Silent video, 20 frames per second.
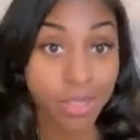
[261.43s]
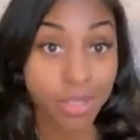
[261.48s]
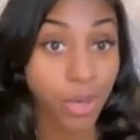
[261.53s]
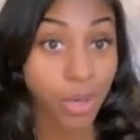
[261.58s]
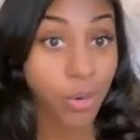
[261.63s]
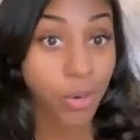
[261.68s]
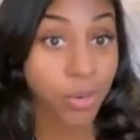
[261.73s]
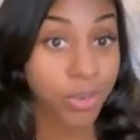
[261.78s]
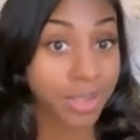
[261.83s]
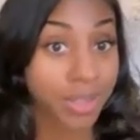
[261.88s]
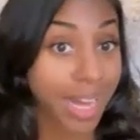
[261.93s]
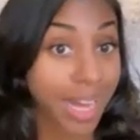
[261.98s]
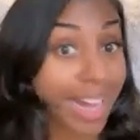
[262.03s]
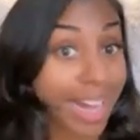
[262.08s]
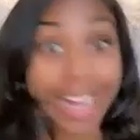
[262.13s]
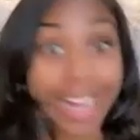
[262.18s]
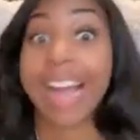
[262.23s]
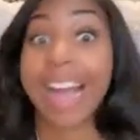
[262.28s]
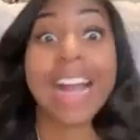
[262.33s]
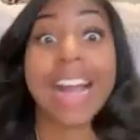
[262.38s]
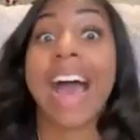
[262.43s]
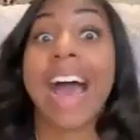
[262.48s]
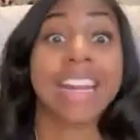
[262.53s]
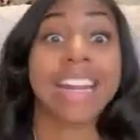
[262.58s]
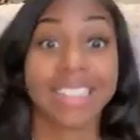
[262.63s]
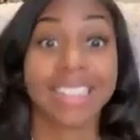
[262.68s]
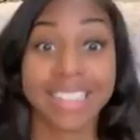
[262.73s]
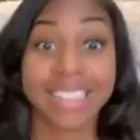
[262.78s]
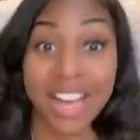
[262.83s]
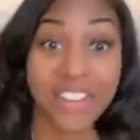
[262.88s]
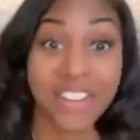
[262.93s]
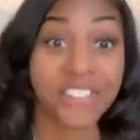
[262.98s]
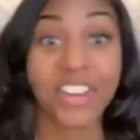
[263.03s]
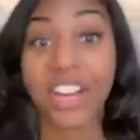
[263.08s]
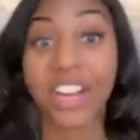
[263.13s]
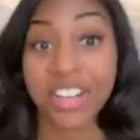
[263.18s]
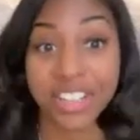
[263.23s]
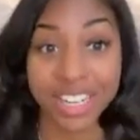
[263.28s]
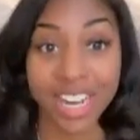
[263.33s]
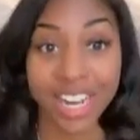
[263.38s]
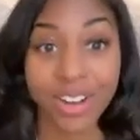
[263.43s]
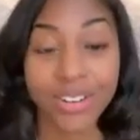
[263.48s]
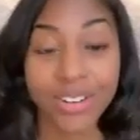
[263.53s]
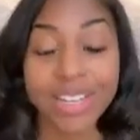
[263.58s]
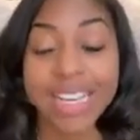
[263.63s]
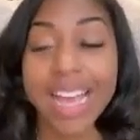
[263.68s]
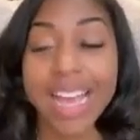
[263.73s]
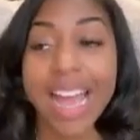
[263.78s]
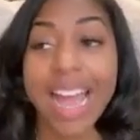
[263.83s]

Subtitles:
So I got it. I figured it out.